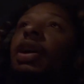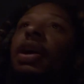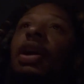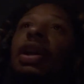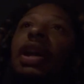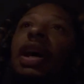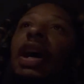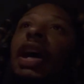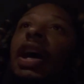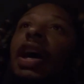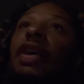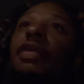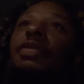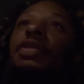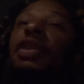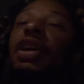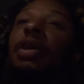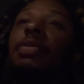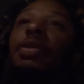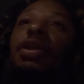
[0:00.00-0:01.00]
and I have
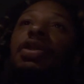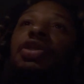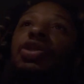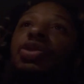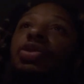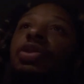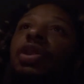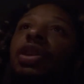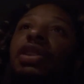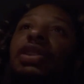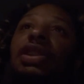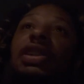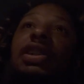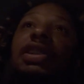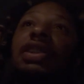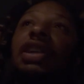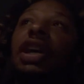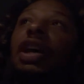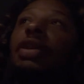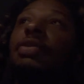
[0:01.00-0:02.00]
damn near two litters at the
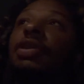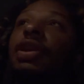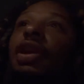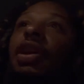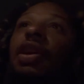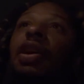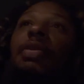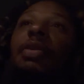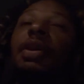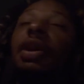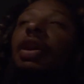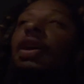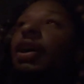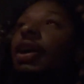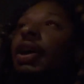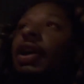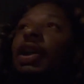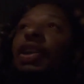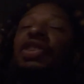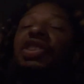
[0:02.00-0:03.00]
same time,
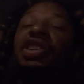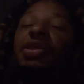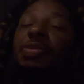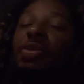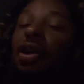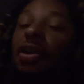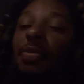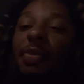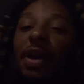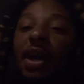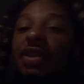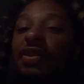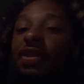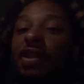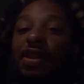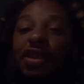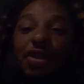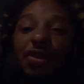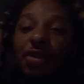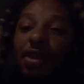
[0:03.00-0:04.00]
and it'd just be amazing
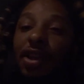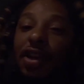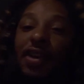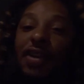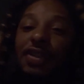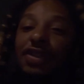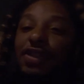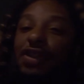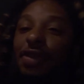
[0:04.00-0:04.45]
in 2 years.